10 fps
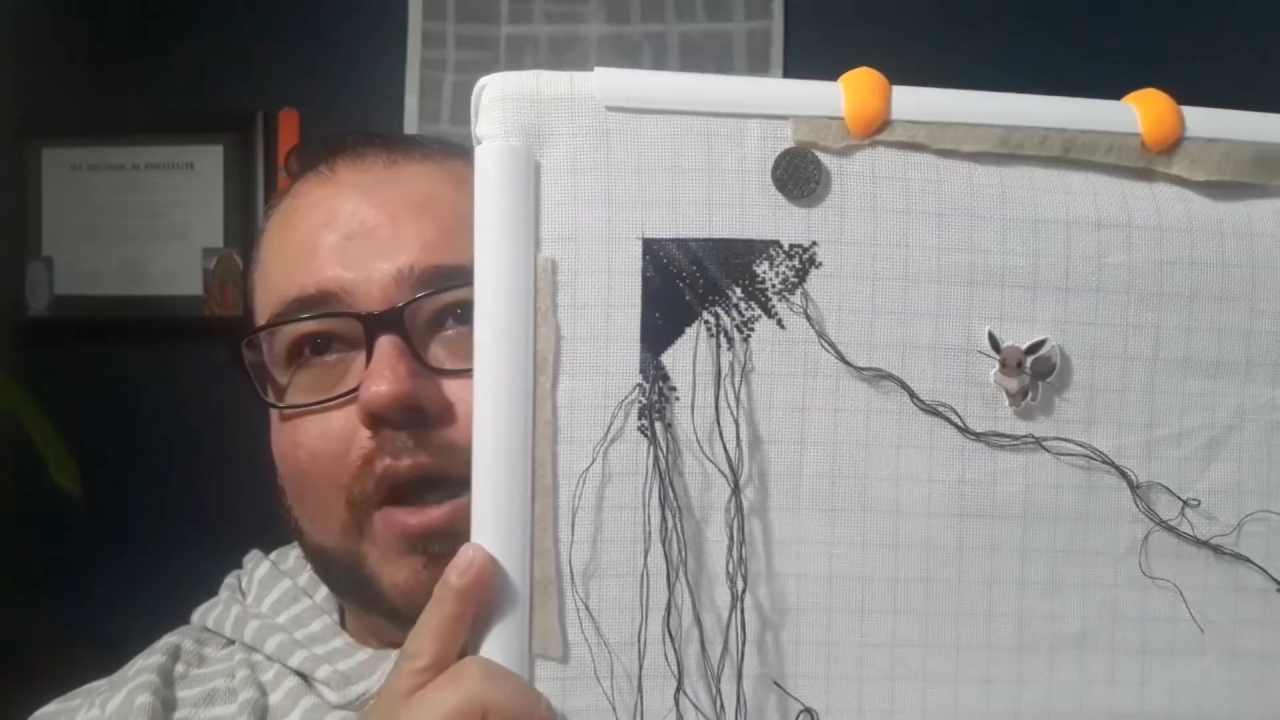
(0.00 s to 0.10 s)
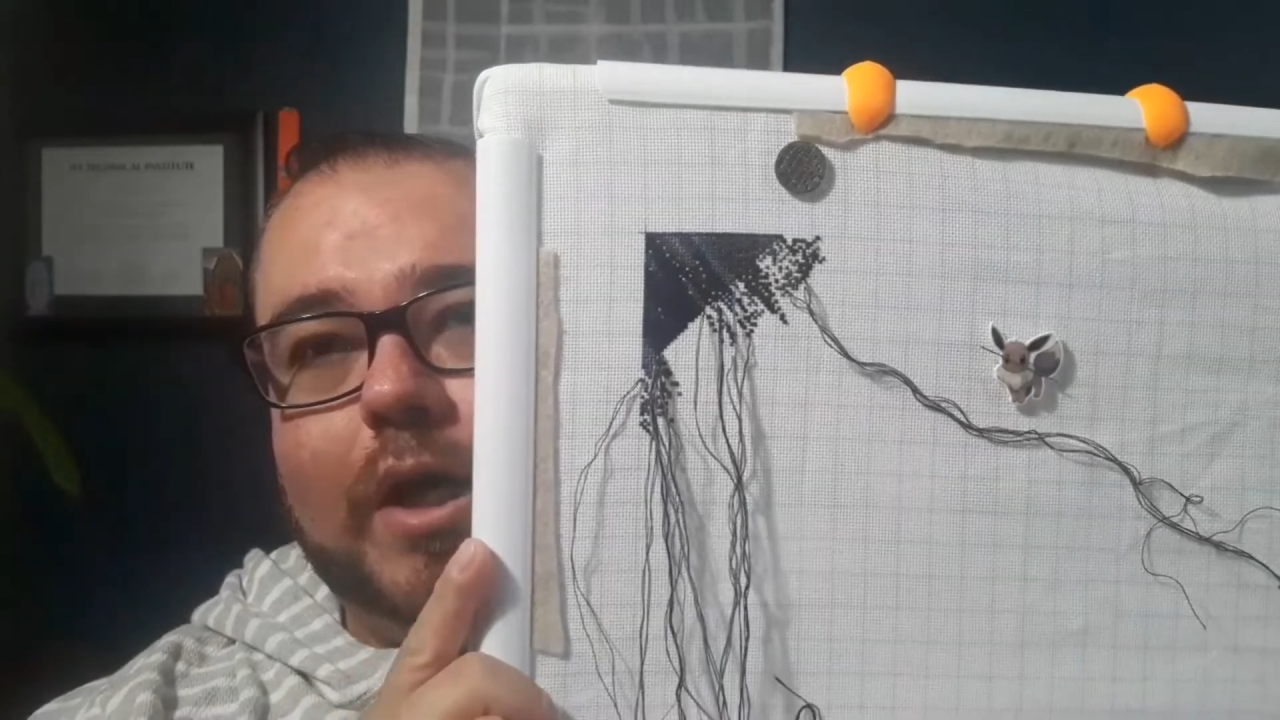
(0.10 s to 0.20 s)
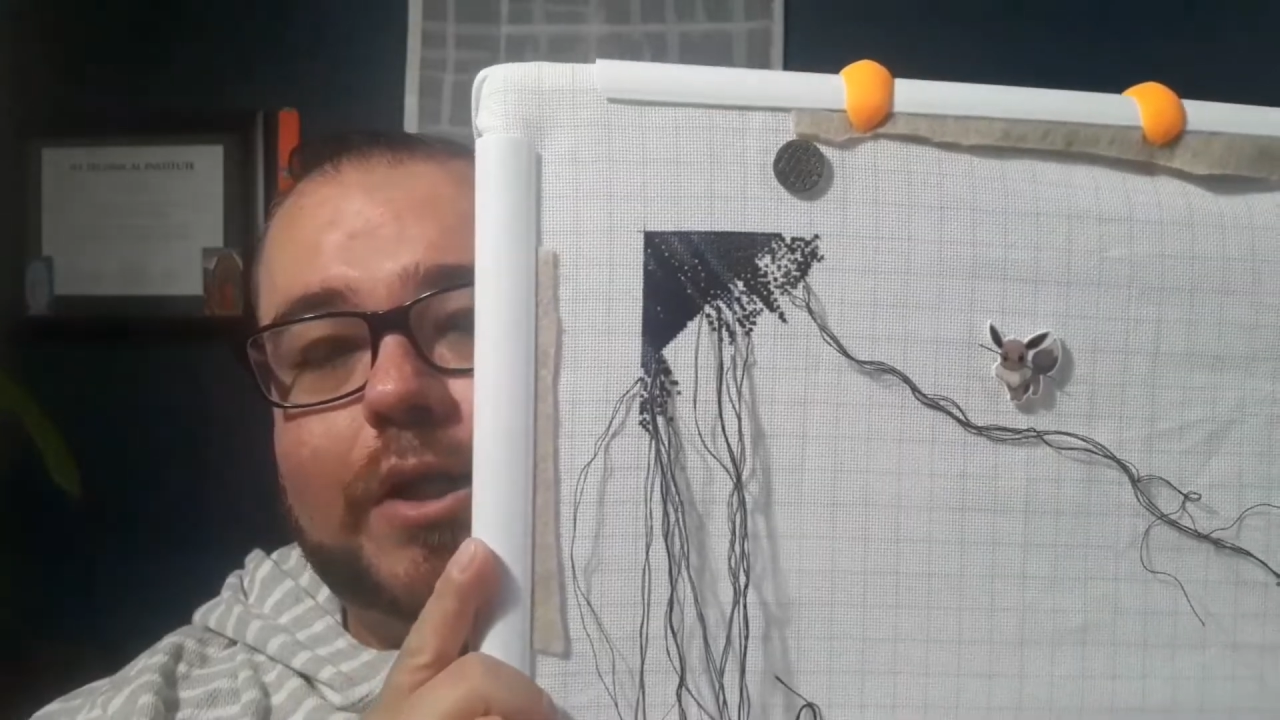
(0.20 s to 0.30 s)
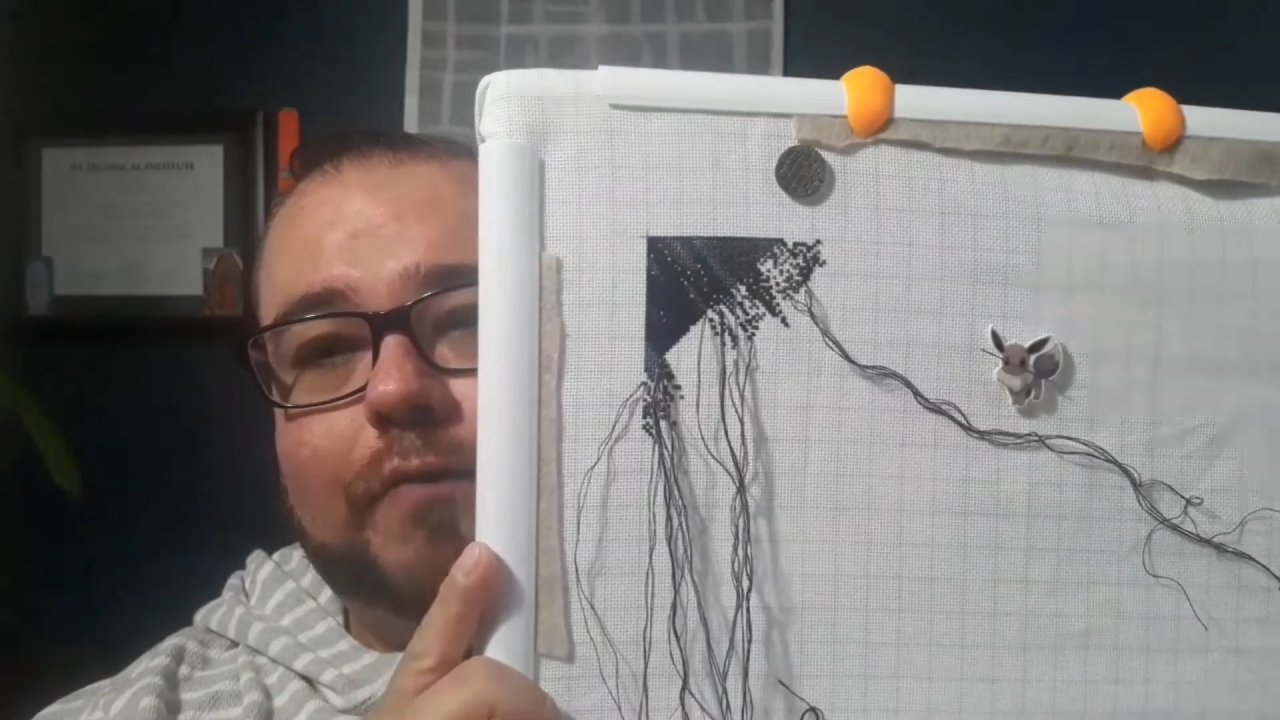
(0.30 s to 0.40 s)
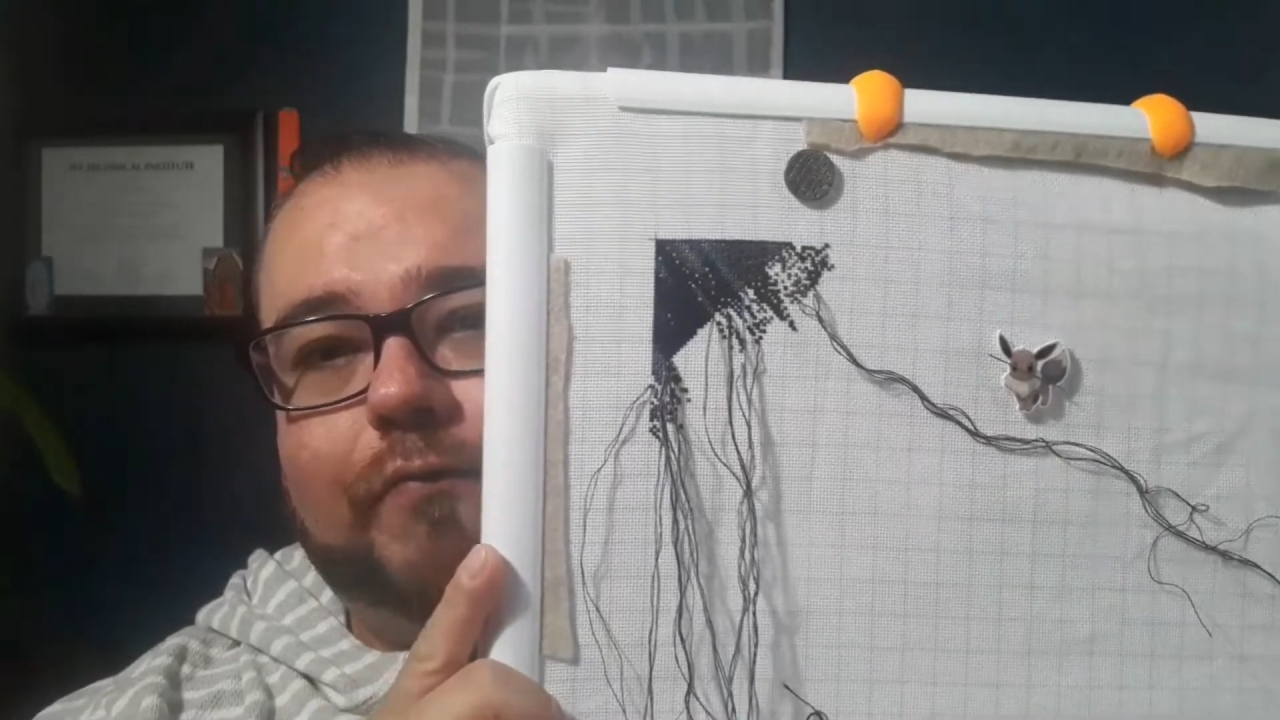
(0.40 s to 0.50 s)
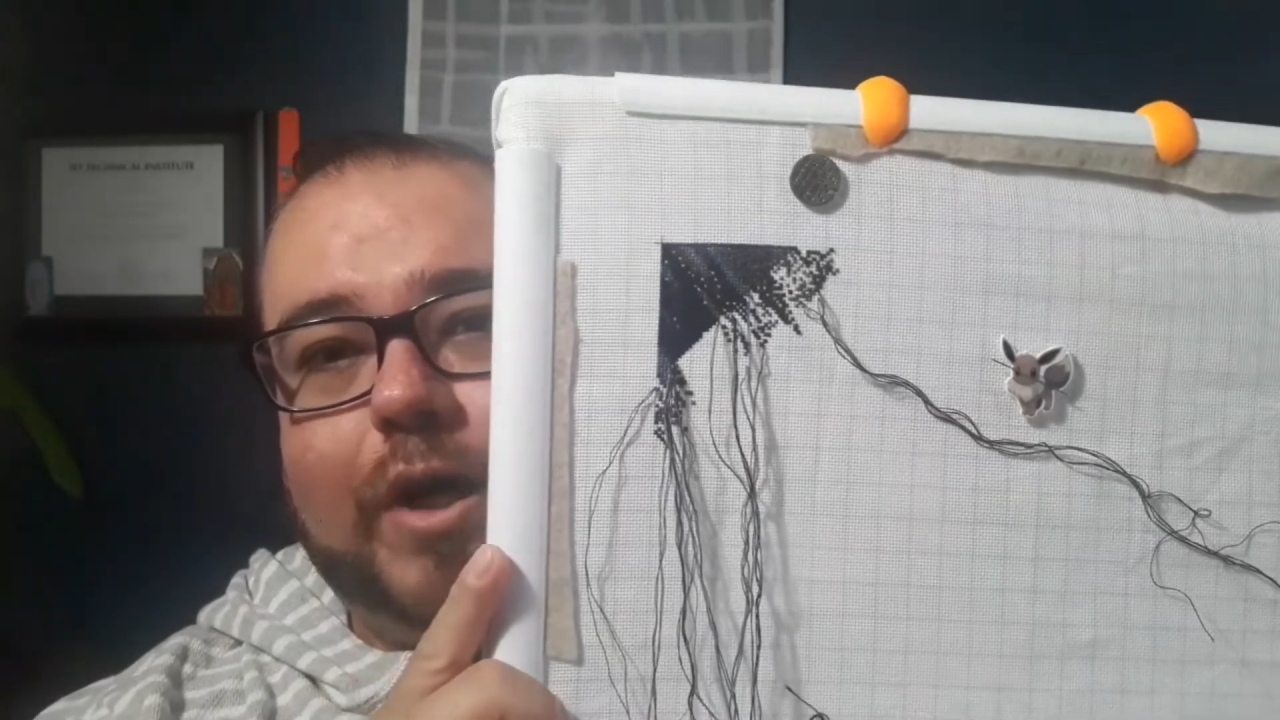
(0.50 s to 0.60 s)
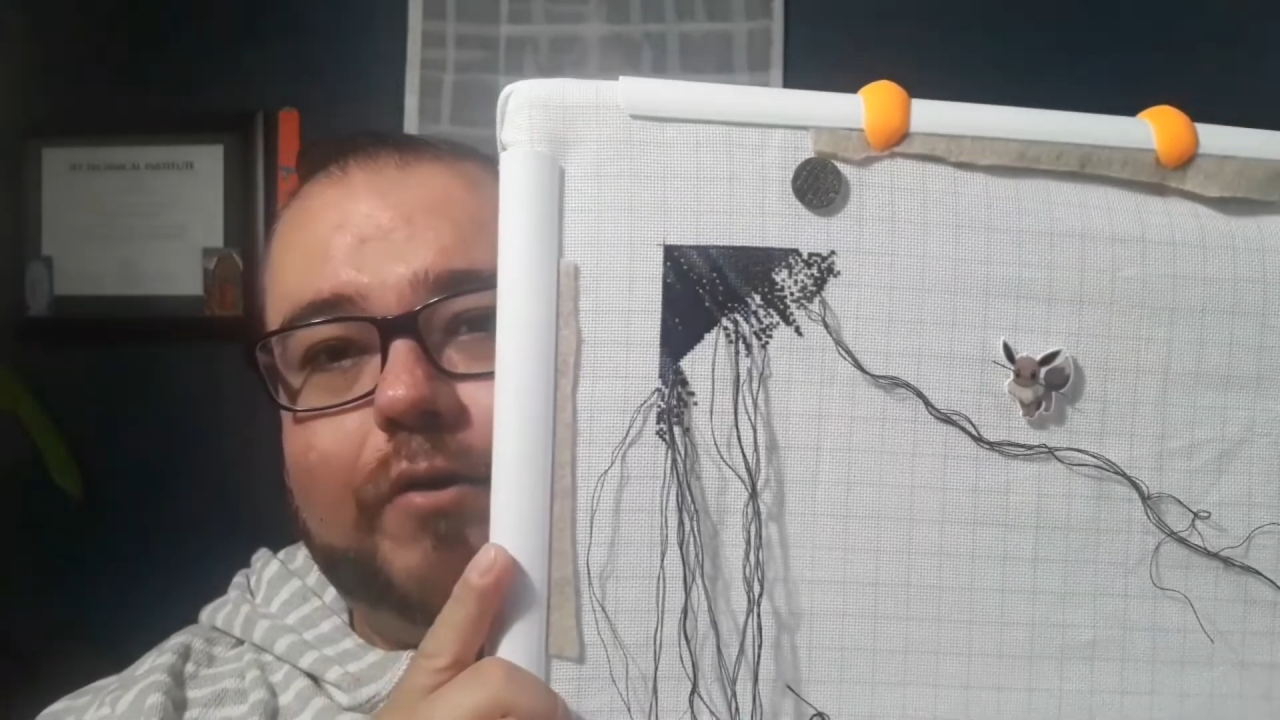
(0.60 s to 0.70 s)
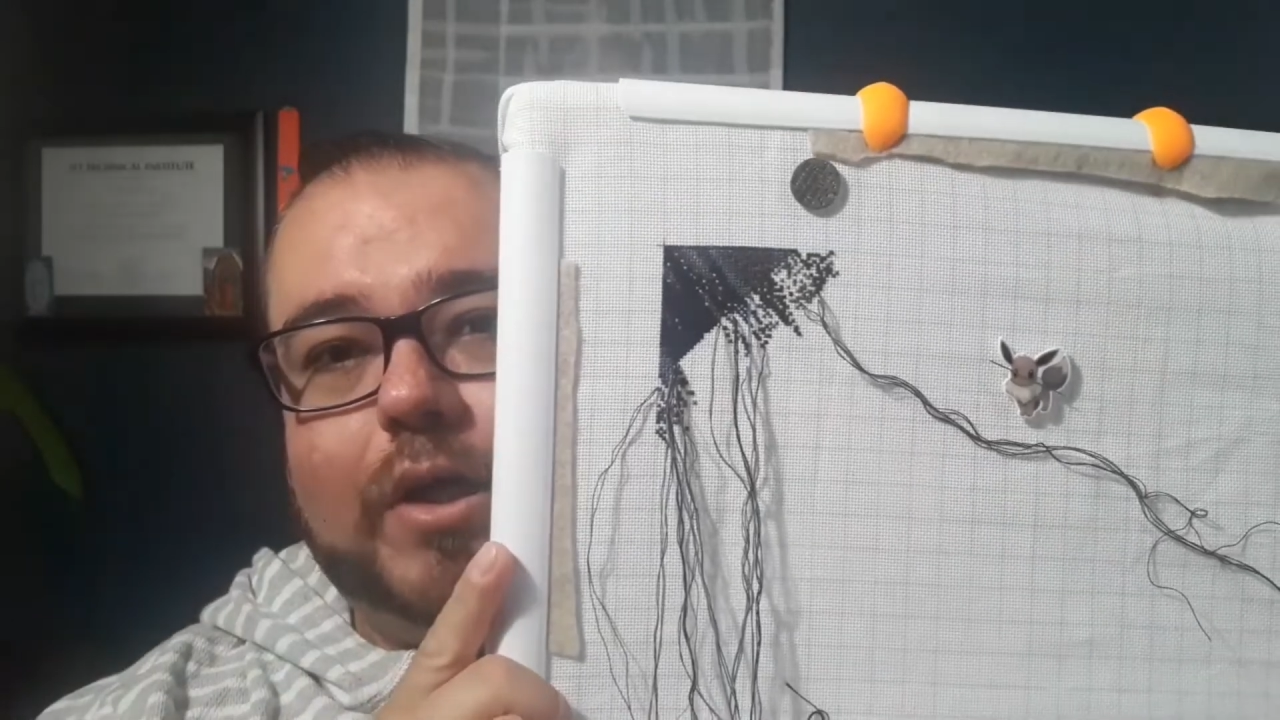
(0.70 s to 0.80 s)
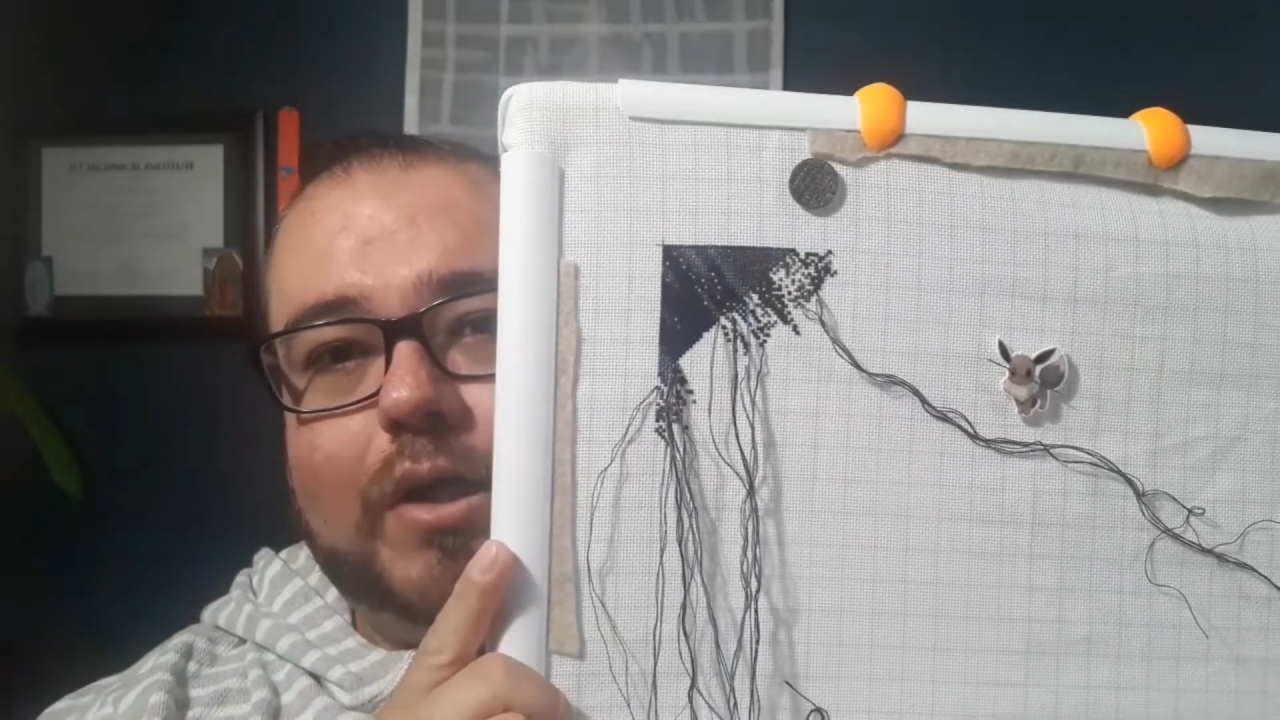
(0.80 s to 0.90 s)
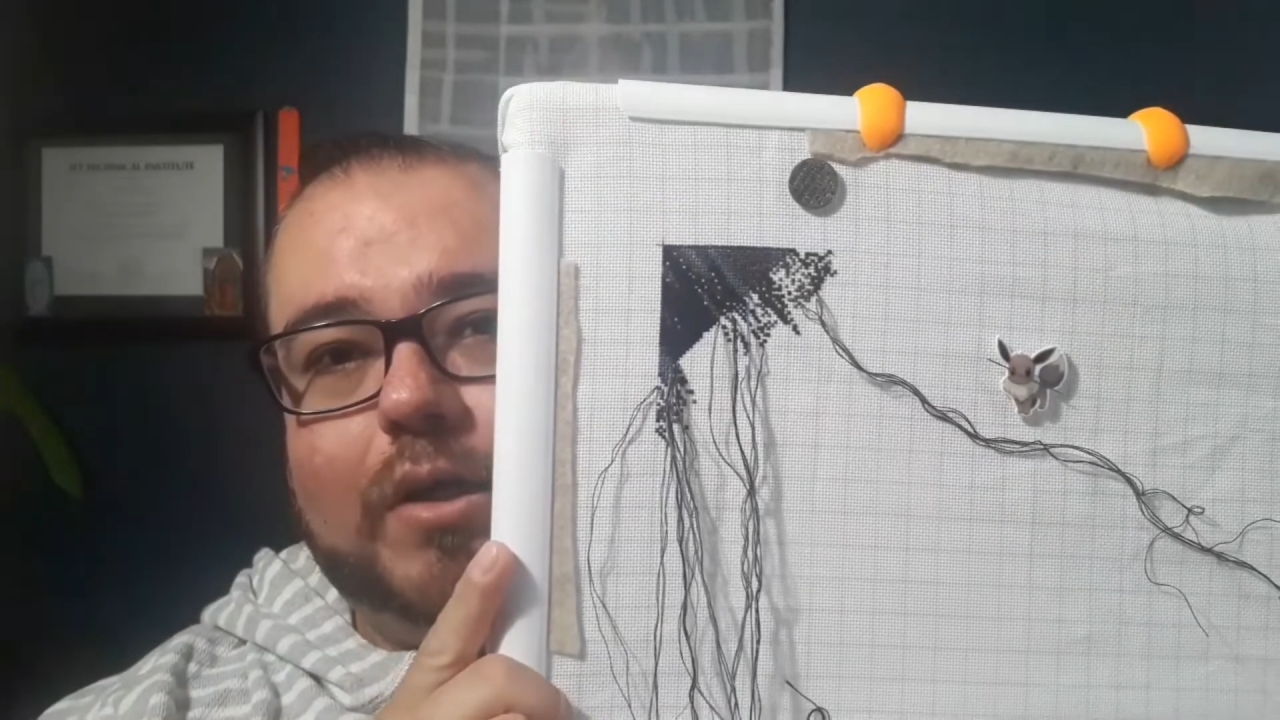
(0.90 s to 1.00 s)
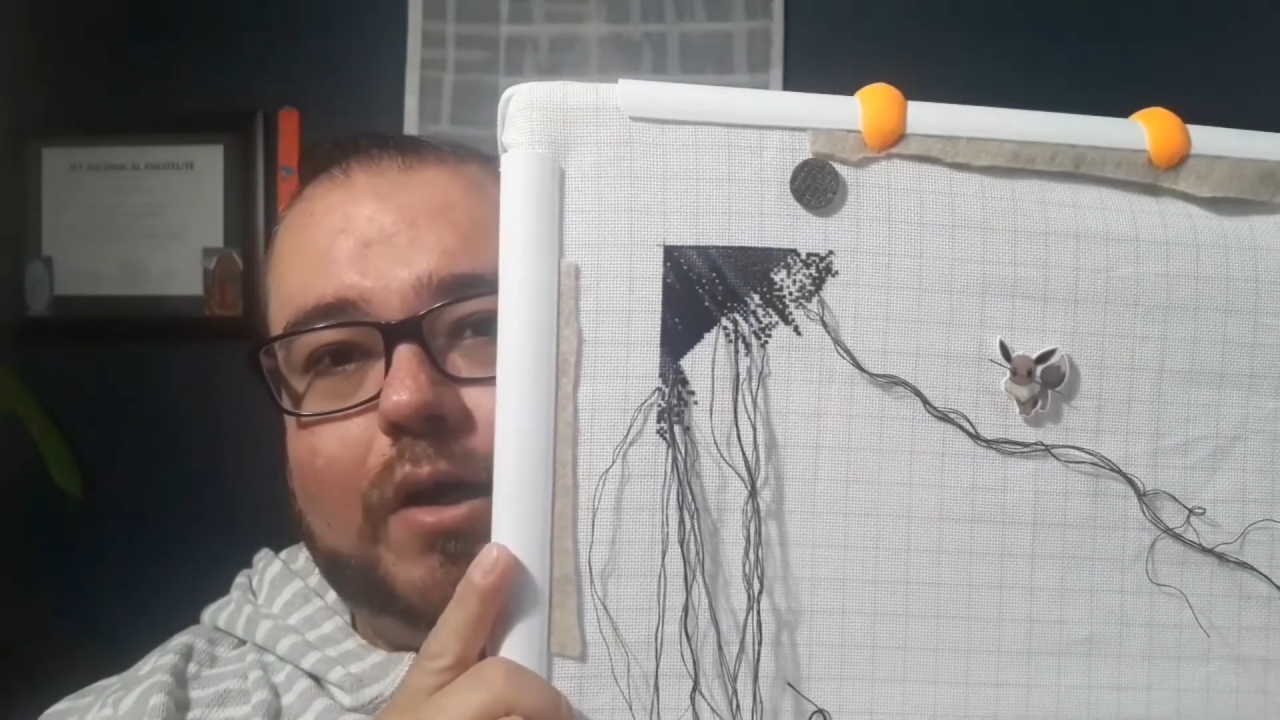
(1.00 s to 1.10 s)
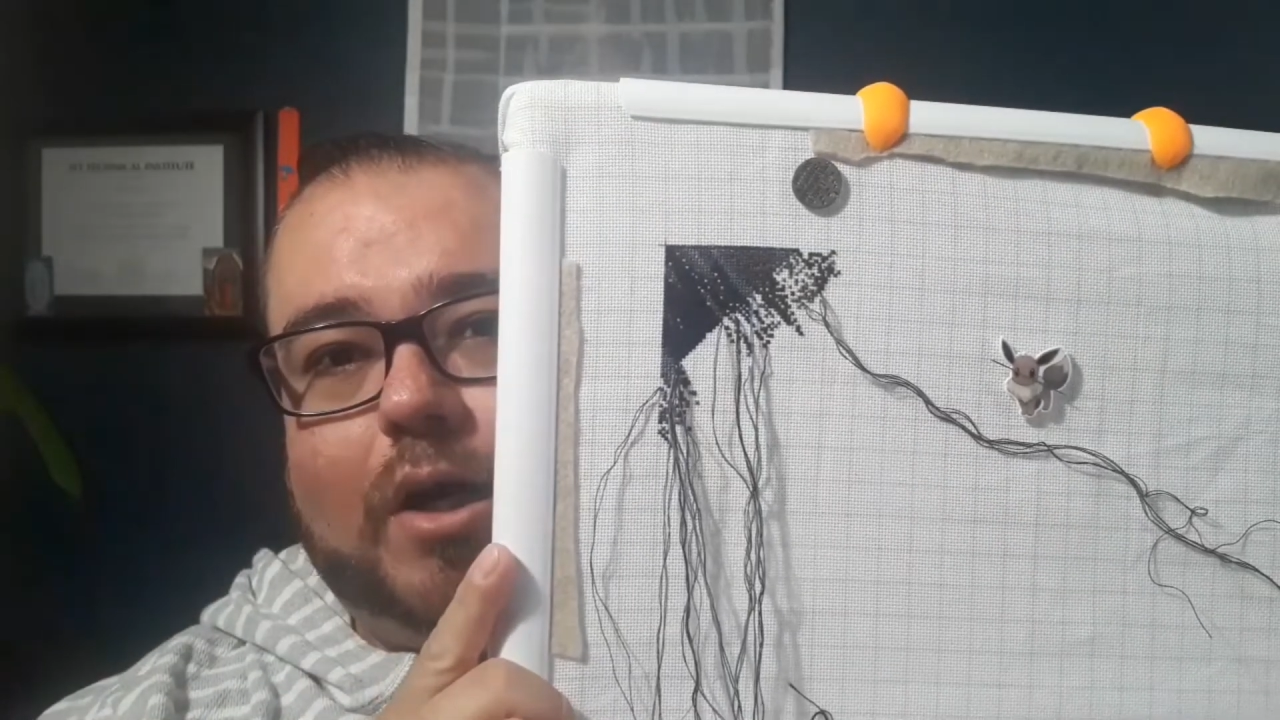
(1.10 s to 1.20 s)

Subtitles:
It's a fairy